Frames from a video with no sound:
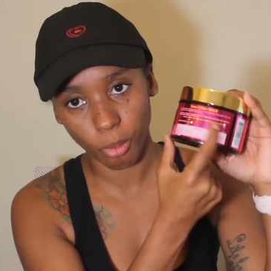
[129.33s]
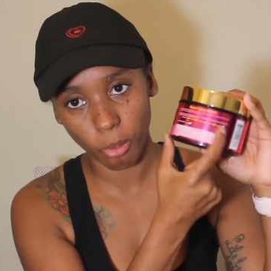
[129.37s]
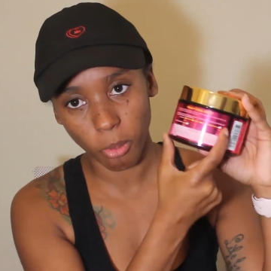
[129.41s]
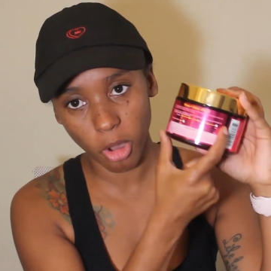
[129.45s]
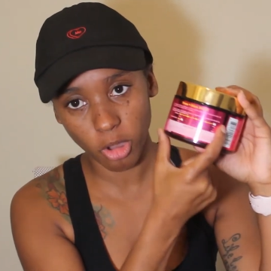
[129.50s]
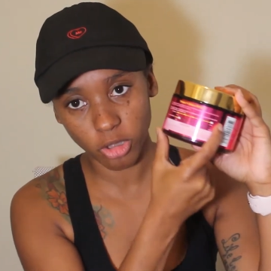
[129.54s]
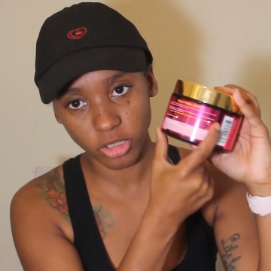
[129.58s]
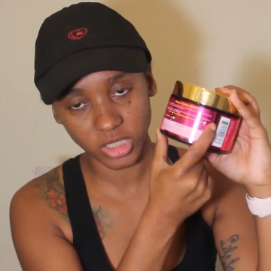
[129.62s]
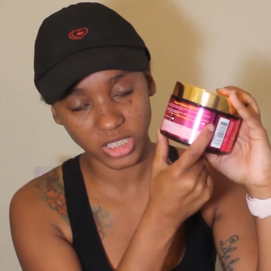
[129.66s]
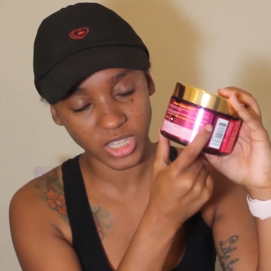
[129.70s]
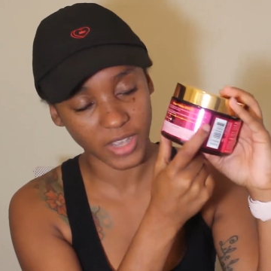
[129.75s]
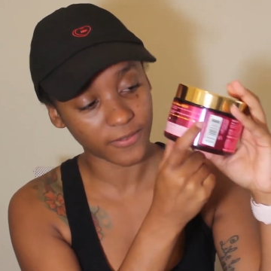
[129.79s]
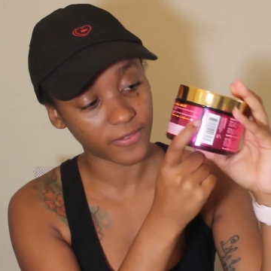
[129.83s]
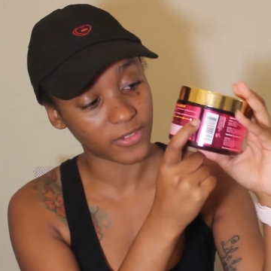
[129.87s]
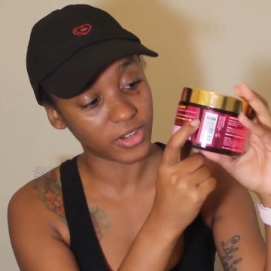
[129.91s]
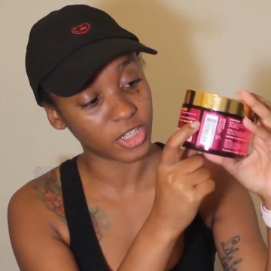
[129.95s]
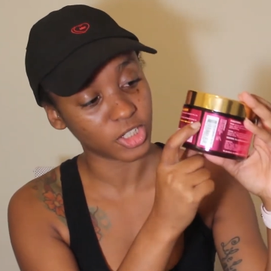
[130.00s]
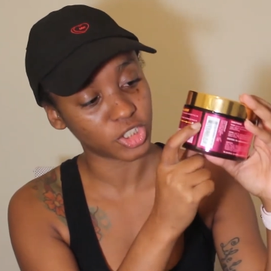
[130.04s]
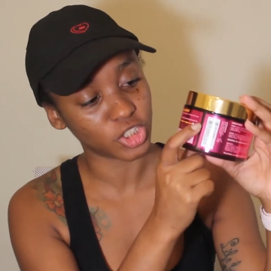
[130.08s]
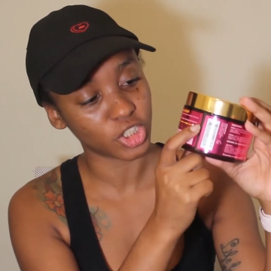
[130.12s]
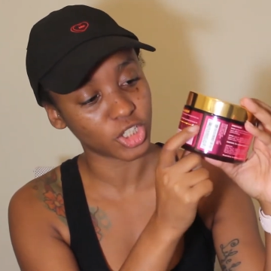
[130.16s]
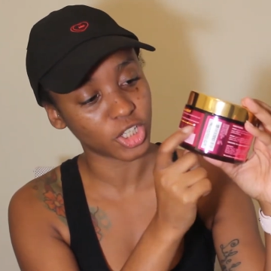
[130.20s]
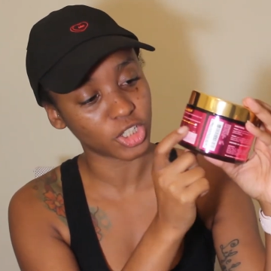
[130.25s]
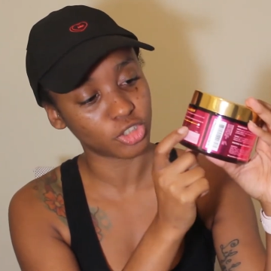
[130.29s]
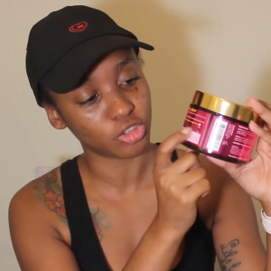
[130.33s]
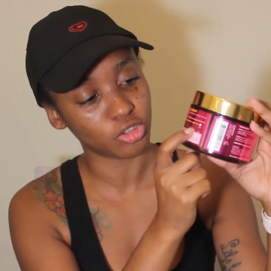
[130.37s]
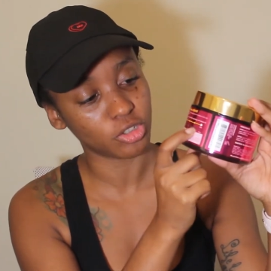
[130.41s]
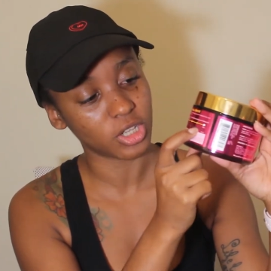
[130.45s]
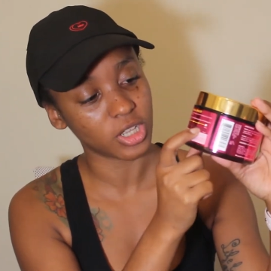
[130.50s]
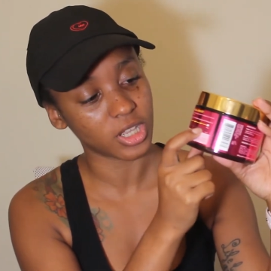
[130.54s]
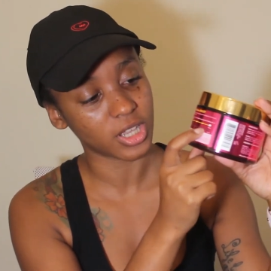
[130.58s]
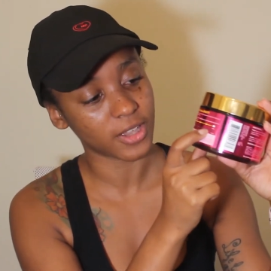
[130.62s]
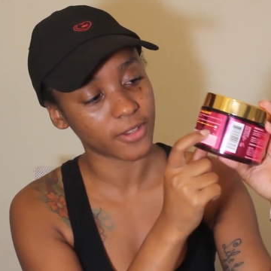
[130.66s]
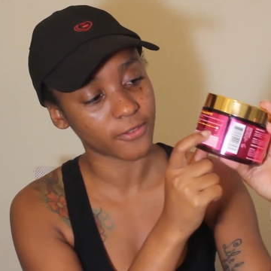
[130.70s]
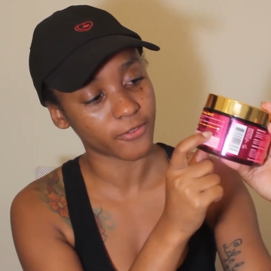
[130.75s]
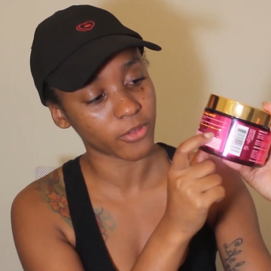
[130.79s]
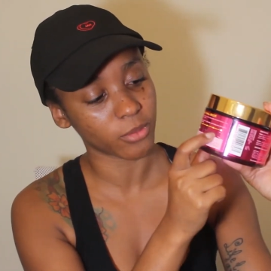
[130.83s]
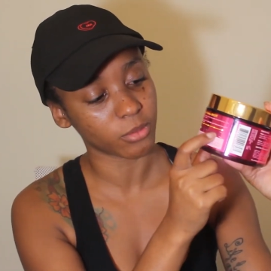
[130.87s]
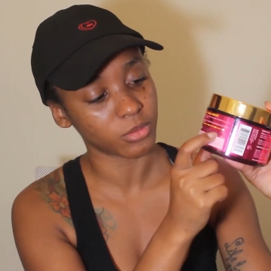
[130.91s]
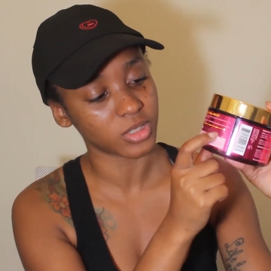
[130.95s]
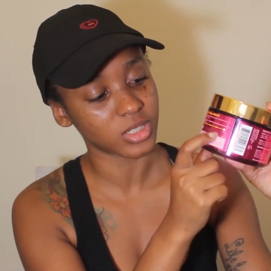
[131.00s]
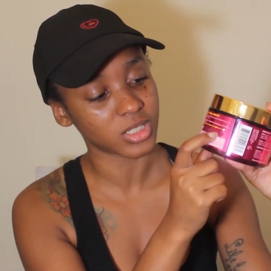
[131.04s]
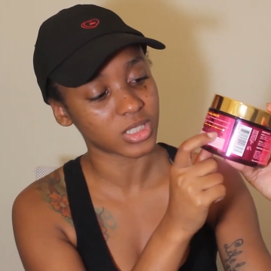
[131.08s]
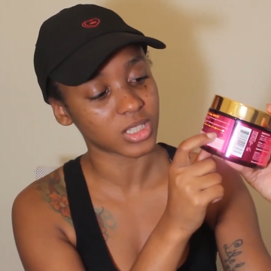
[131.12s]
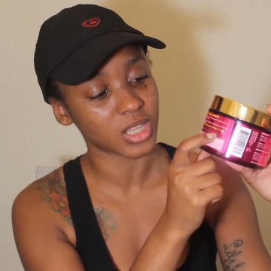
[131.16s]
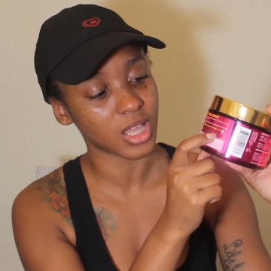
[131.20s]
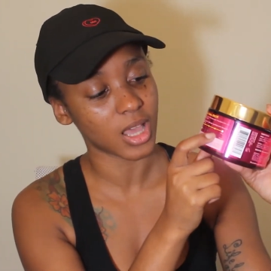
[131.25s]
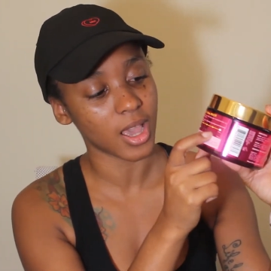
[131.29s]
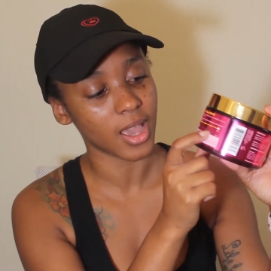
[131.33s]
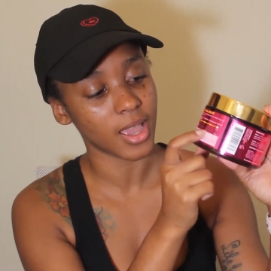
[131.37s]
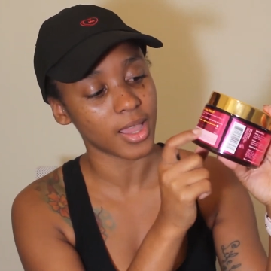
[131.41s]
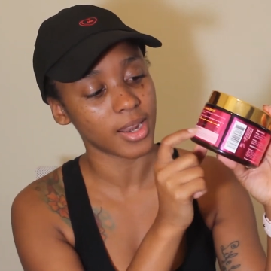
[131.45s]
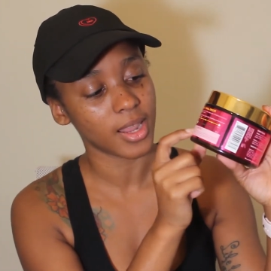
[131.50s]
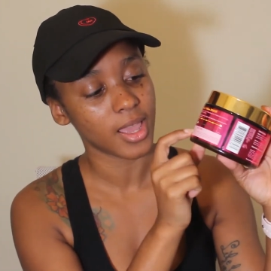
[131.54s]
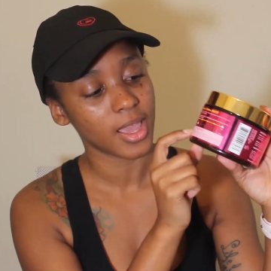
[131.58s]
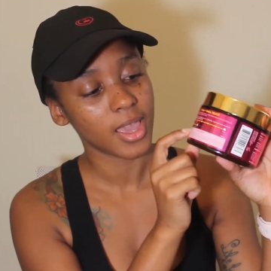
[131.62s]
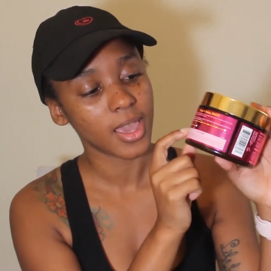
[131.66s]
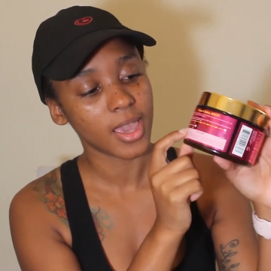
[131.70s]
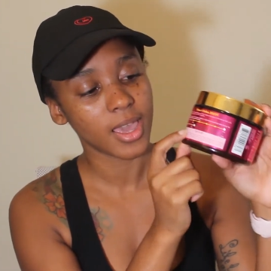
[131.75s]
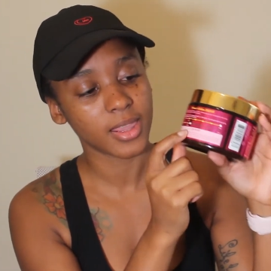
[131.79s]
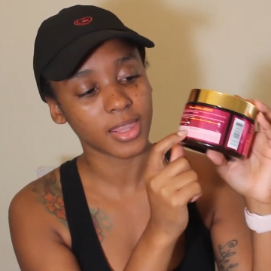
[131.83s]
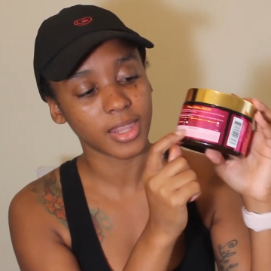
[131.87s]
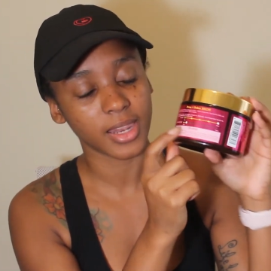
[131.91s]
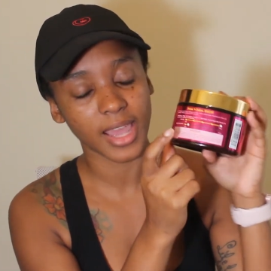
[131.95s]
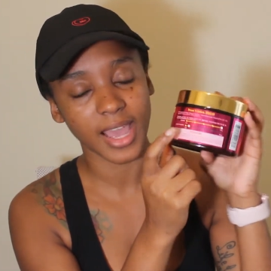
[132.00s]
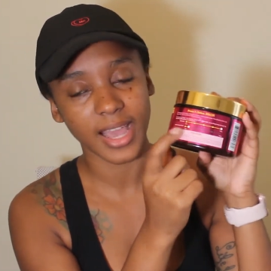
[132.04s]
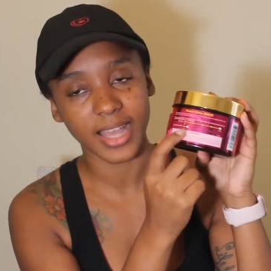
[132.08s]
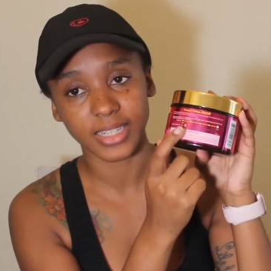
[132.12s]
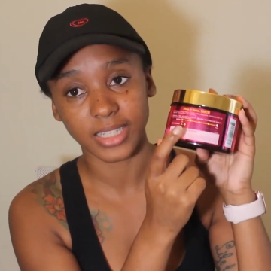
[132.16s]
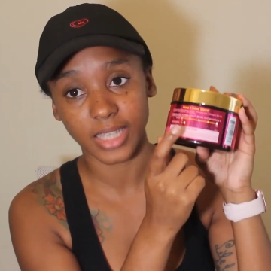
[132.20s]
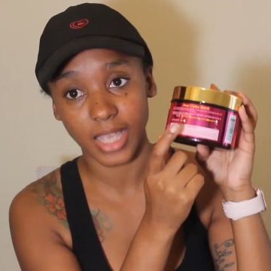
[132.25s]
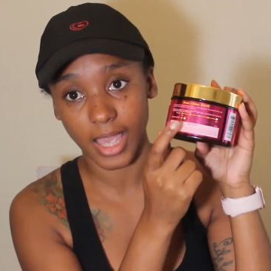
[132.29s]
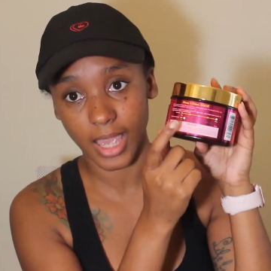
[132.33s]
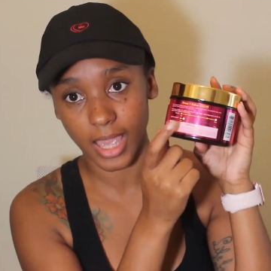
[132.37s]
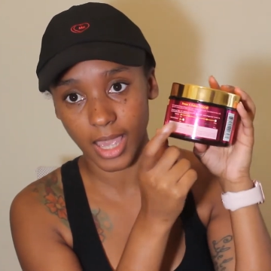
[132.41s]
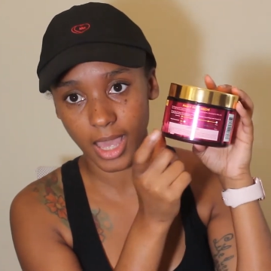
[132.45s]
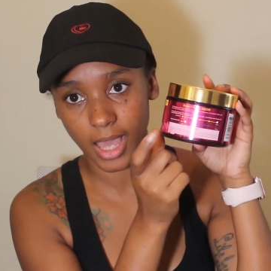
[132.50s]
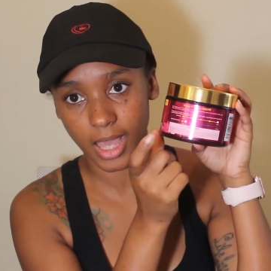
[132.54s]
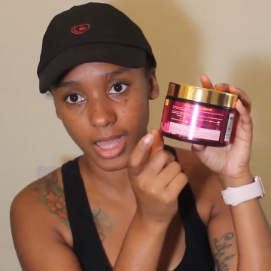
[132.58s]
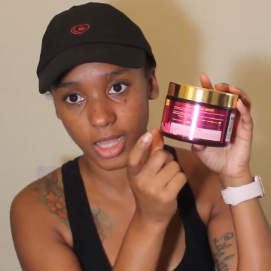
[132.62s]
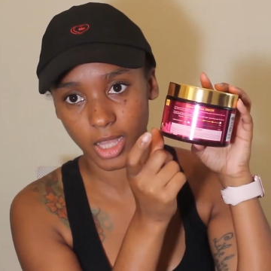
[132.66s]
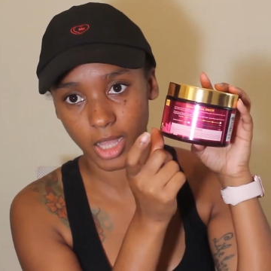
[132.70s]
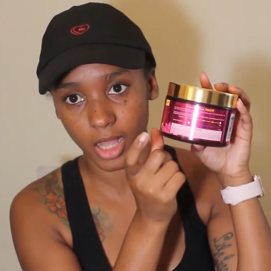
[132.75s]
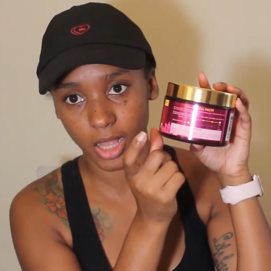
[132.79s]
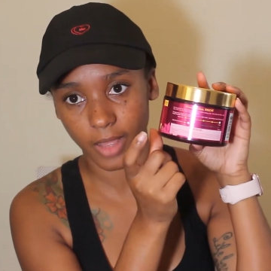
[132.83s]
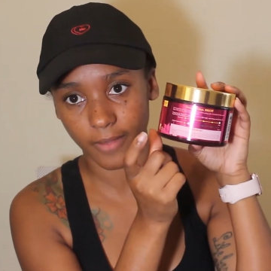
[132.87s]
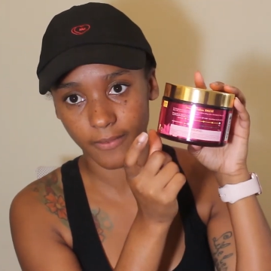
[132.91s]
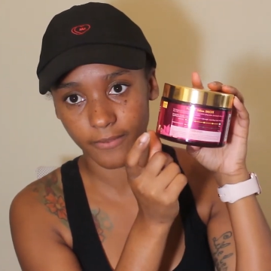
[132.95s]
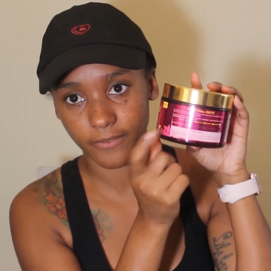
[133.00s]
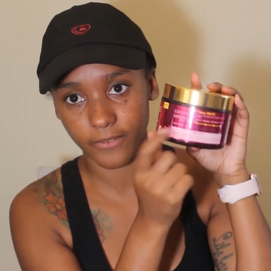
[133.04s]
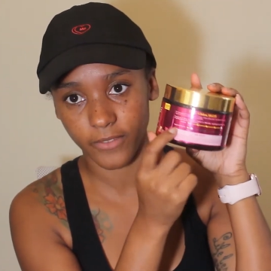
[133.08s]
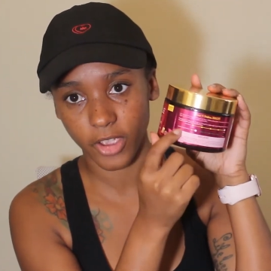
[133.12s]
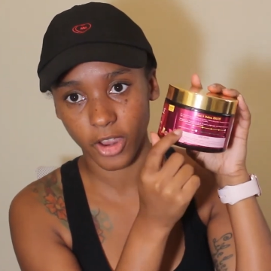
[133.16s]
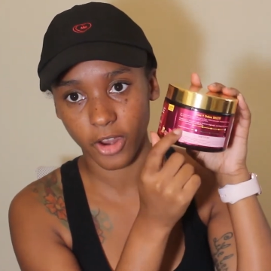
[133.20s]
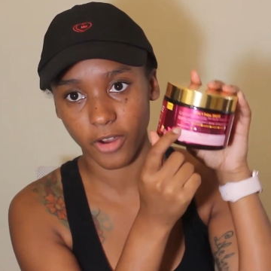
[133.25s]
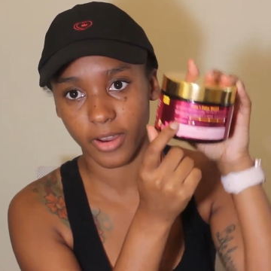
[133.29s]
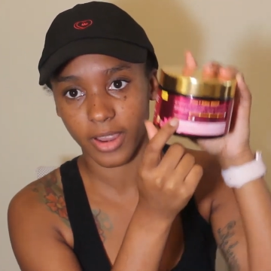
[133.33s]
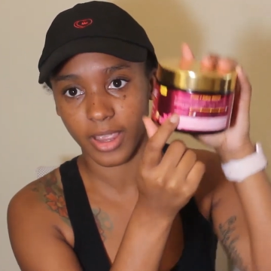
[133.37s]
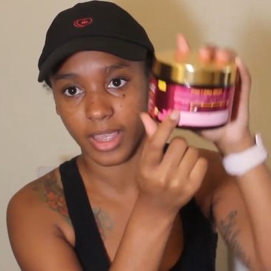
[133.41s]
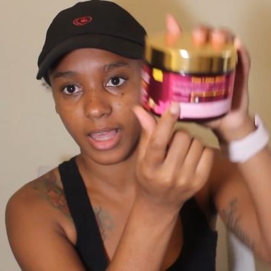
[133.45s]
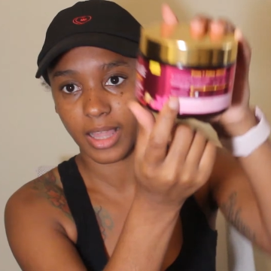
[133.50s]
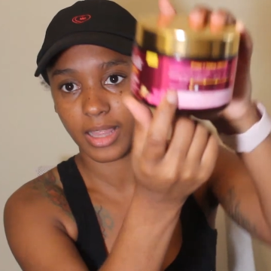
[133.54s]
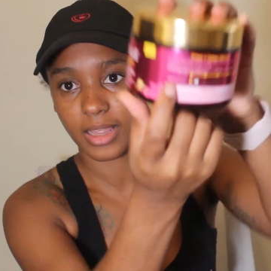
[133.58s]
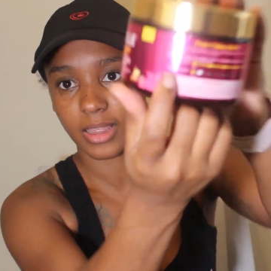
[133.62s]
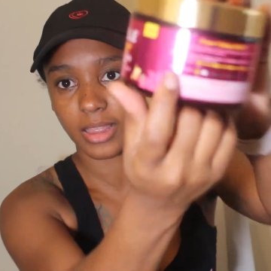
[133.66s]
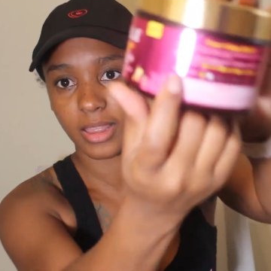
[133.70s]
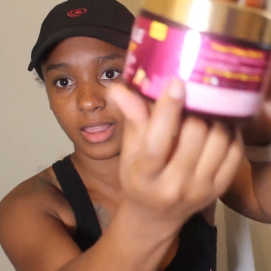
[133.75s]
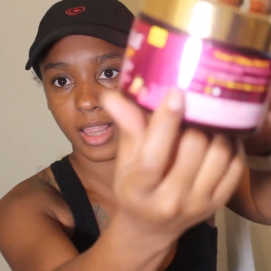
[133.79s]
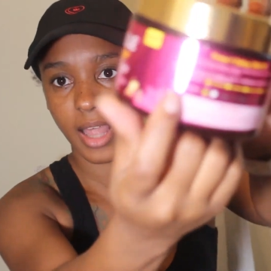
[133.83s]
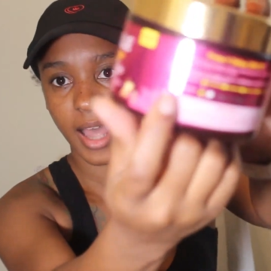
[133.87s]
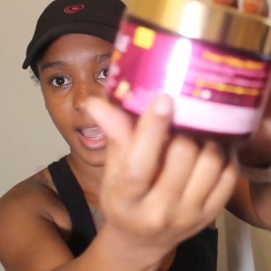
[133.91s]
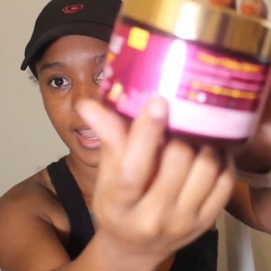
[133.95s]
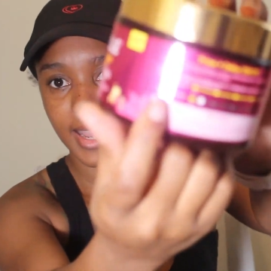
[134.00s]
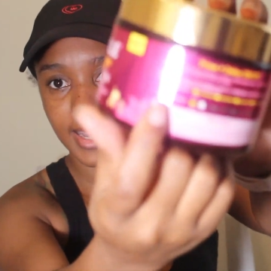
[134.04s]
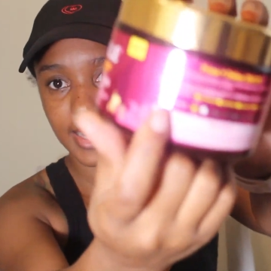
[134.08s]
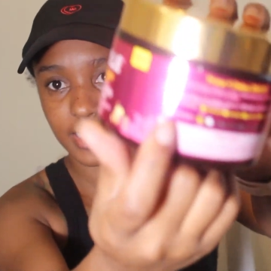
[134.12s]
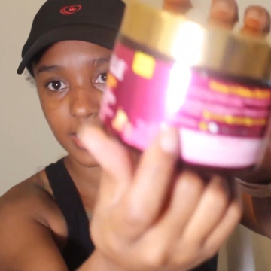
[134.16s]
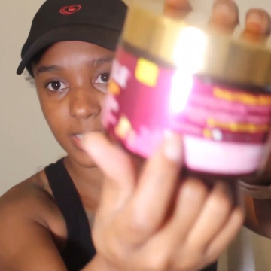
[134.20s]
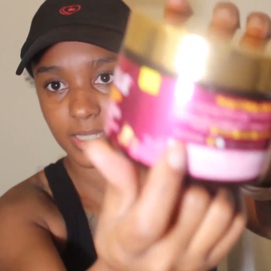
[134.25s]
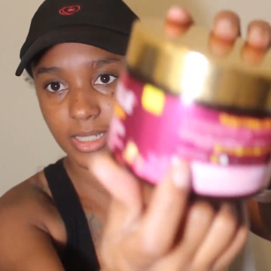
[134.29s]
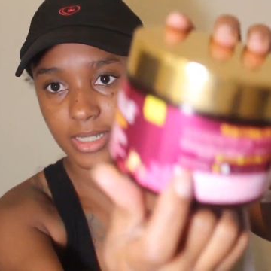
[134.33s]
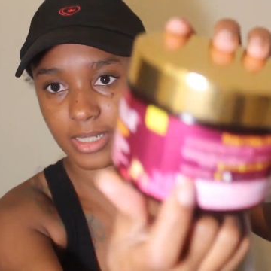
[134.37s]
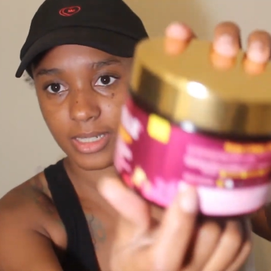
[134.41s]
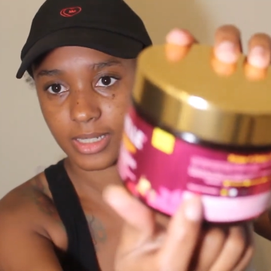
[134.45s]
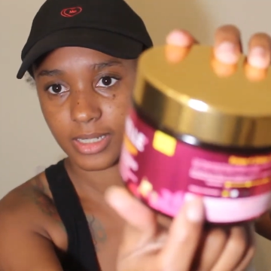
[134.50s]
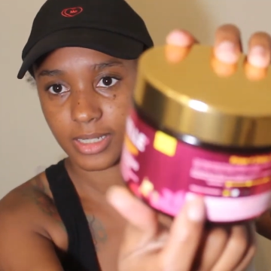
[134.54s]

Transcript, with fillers: most definition that you can get from this line and then it has a very light